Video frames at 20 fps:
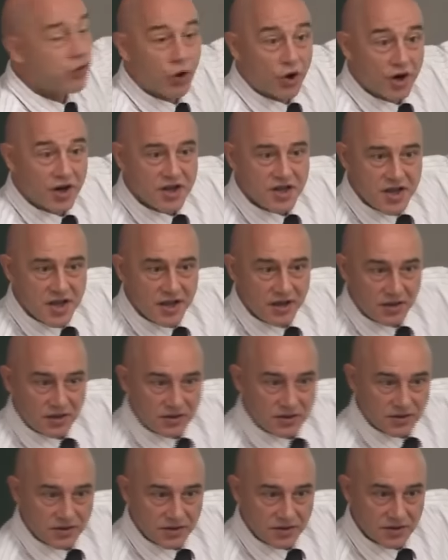for
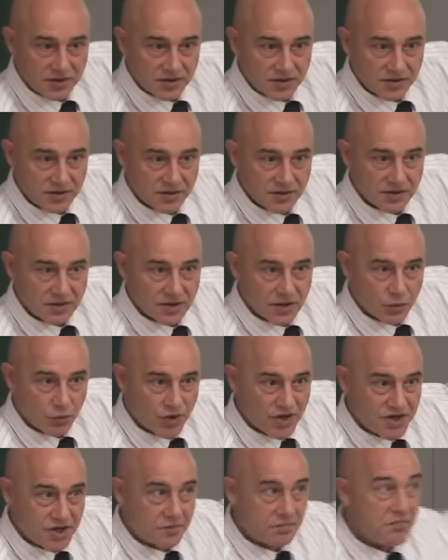yield, what
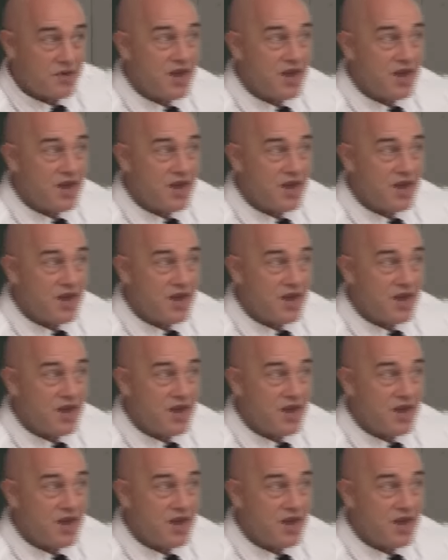does it